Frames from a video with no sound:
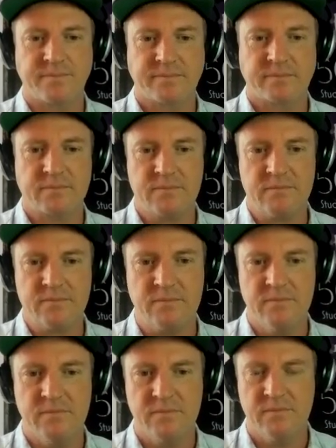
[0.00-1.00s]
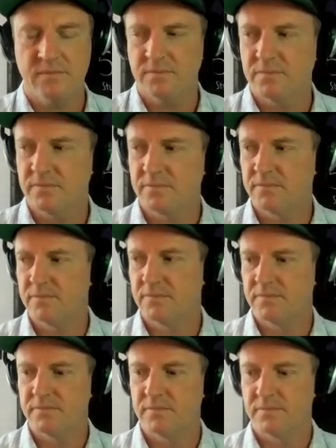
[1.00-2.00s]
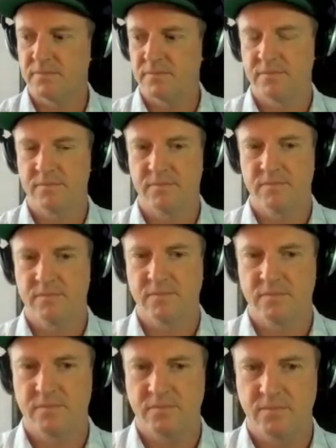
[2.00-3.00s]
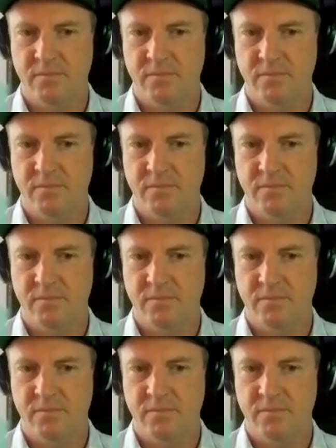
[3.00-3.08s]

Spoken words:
No words are spoken by the person on screen.